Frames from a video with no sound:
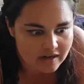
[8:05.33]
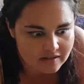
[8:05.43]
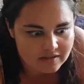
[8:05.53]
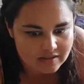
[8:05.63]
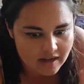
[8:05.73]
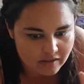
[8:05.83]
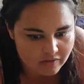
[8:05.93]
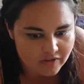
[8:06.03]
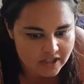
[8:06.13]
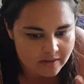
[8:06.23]
and I
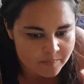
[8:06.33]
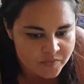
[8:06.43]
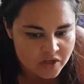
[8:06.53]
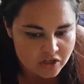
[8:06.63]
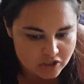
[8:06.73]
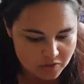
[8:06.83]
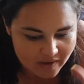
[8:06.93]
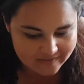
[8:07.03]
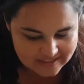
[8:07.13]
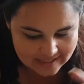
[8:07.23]
love it.
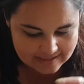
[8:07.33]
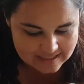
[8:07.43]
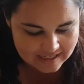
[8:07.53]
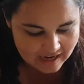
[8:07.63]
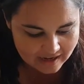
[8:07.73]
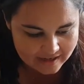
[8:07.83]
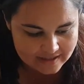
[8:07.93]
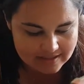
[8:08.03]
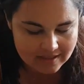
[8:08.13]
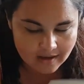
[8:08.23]
You have sexy
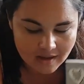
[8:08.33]
guys.